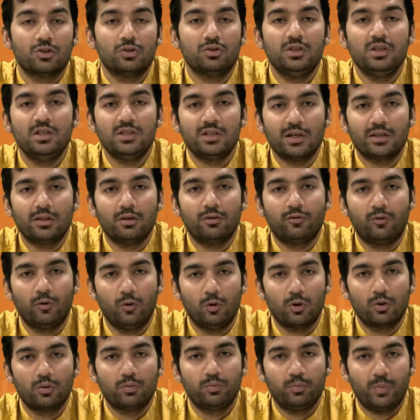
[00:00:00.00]
these are the
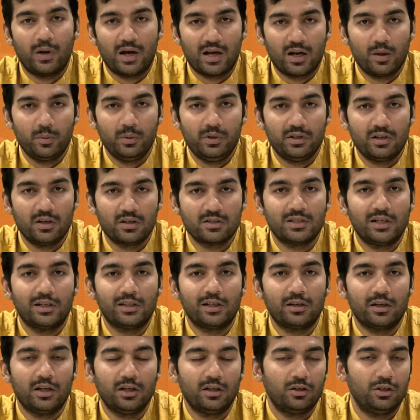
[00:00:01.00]
4 parameters that
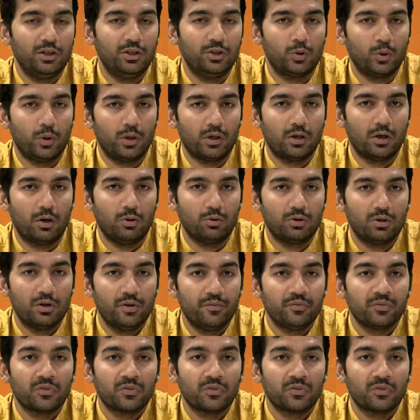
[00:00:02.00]
are taken into account.